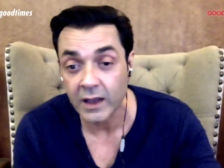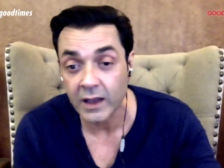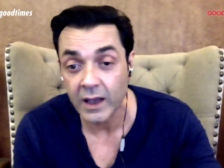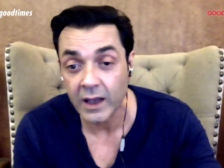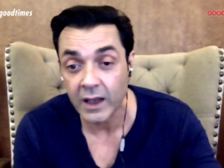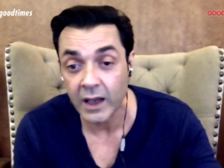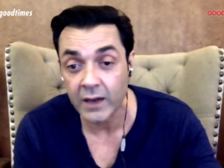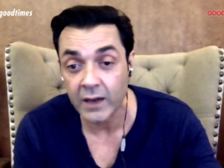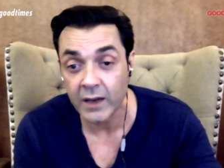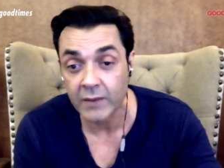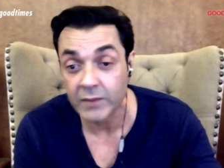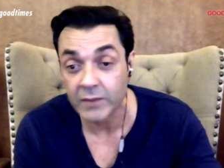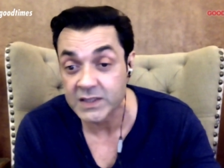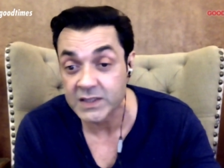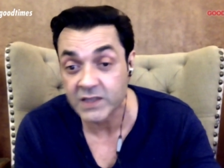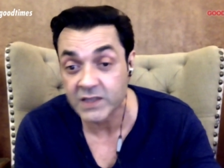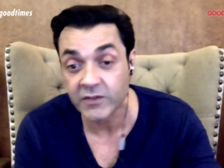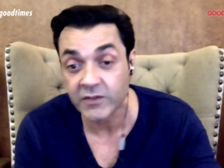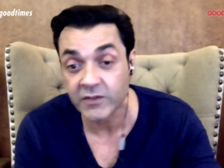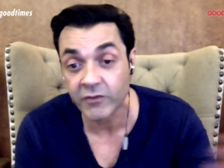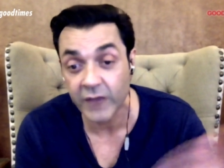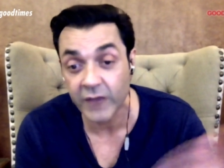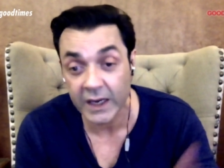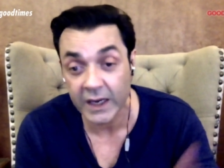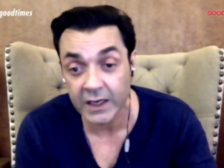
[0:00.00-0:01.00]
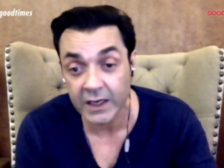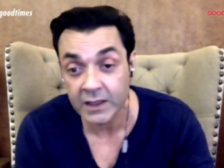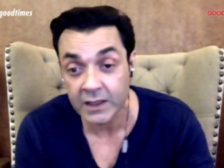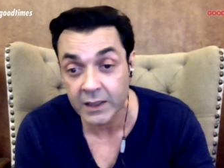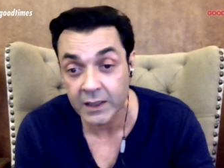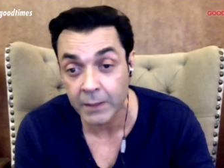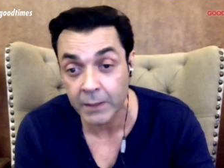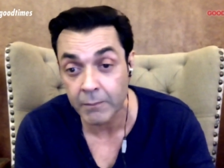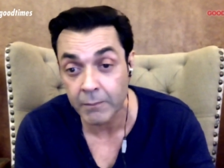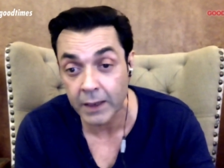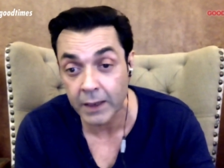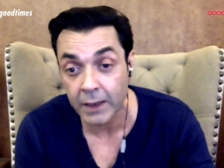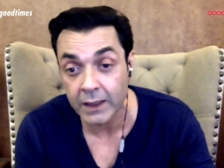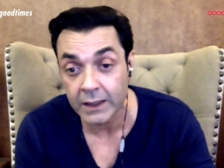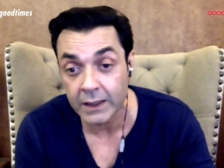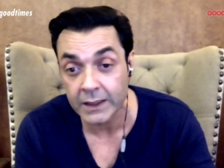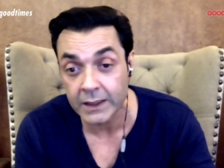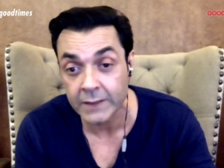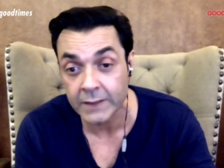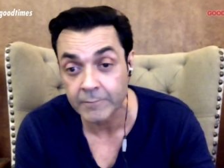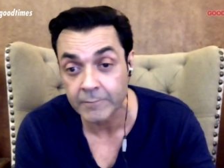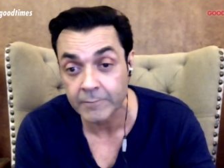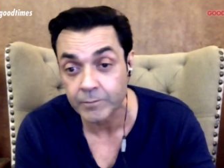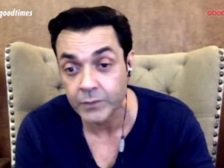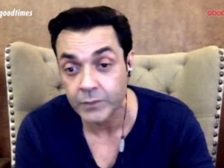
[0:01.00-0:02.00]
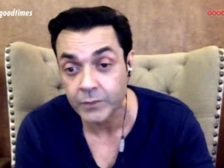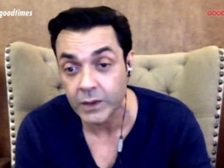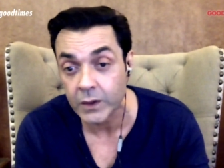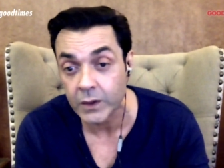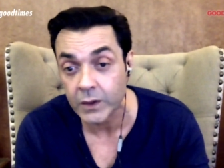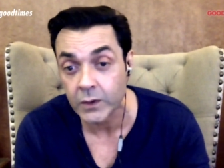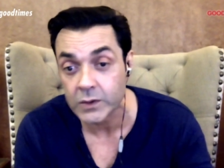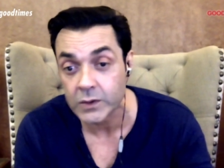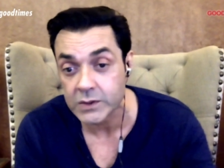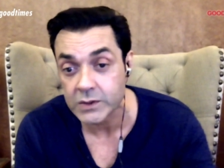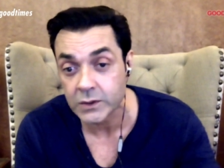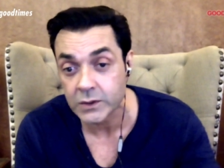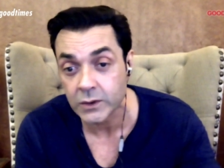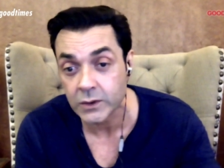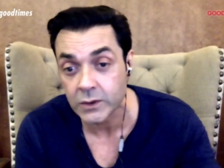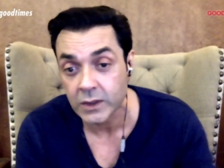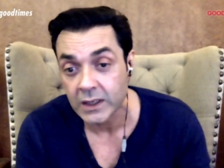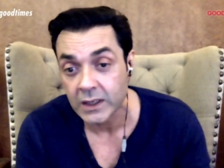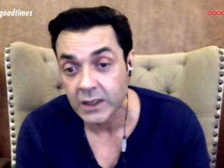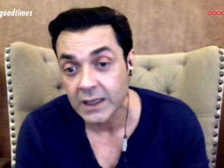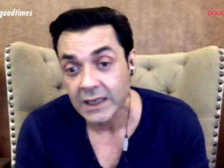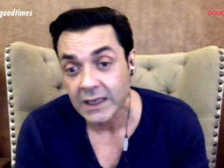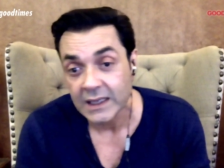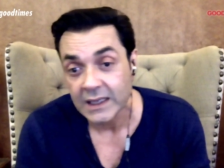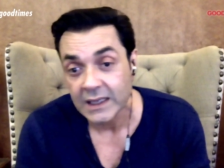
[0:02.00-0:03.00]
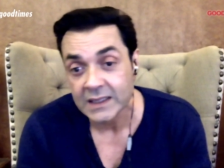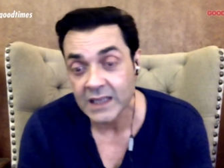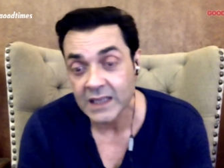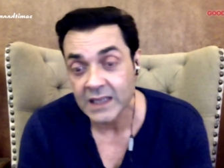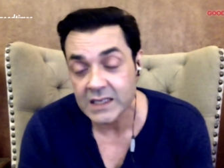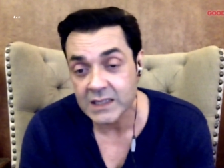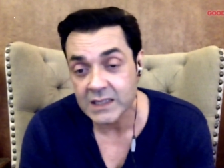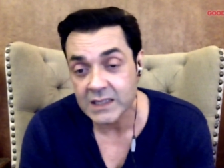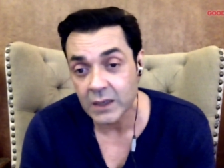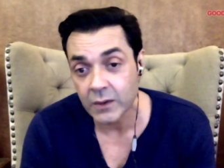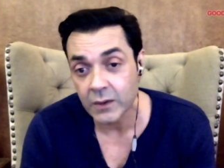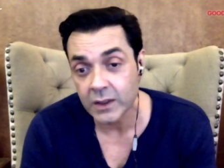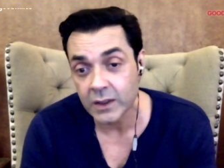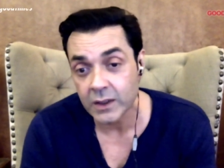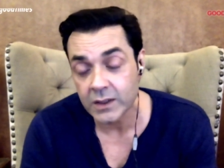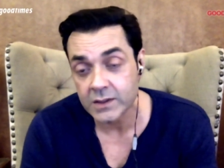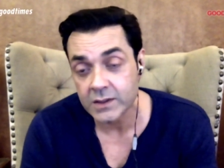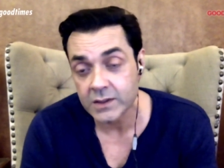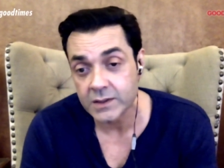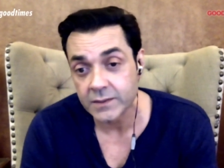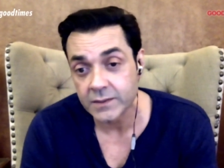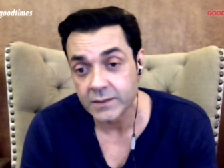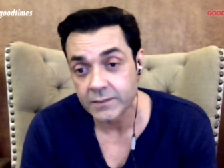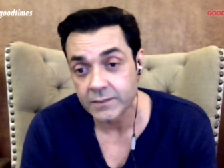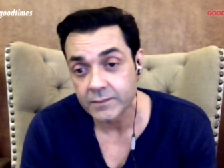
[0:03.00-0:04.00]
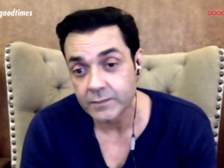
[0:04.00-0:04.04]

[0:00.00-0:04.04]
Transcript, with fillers: and must have affected them mentally. You know, so that's how it is.